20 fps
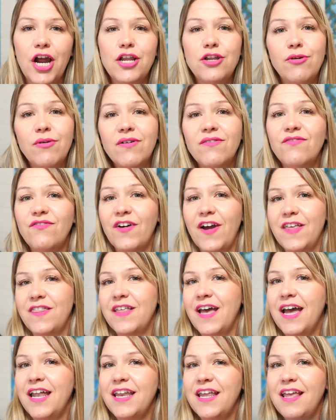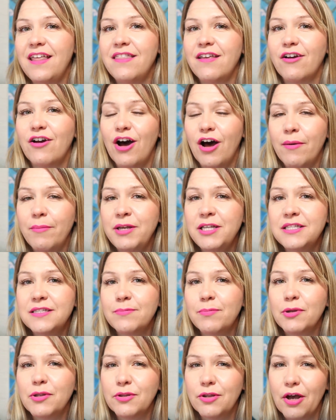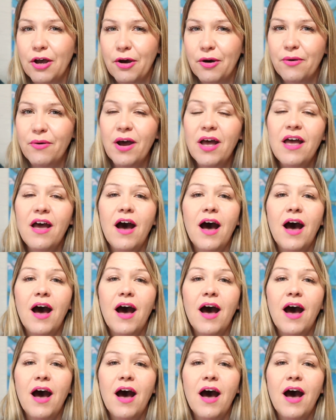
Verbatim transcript: and you can find that in the comments below.